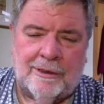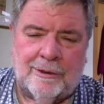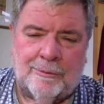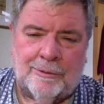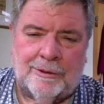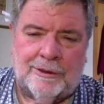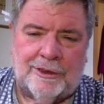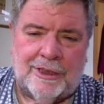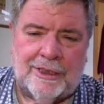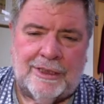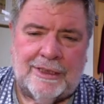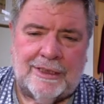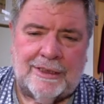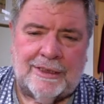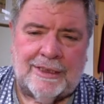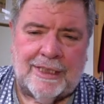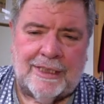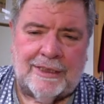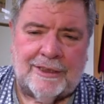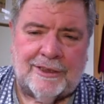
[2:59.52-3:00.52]
When
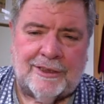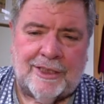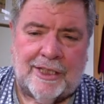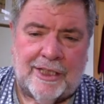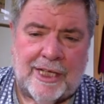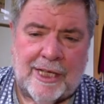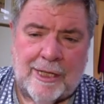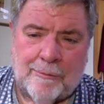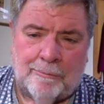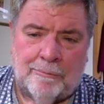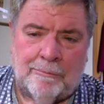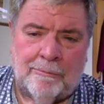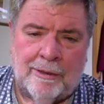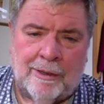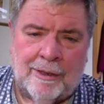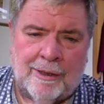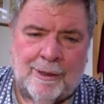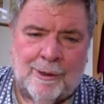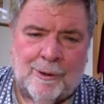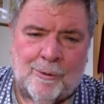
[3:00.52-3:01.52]
Jesus says to them,
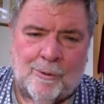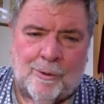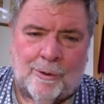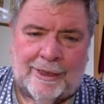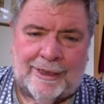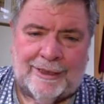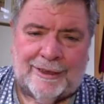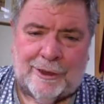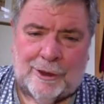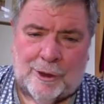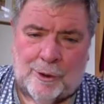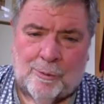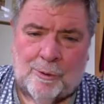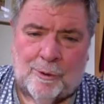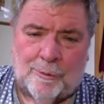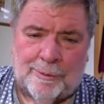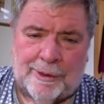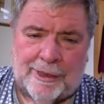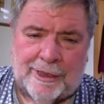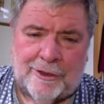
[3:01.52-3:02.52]
"What is it you
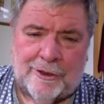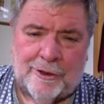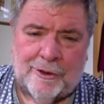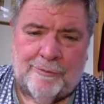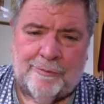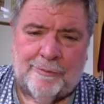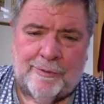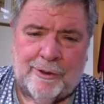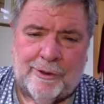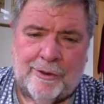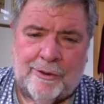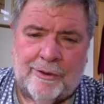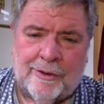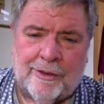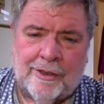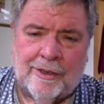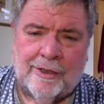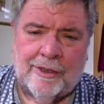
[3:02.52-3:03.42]
want me to do for you?"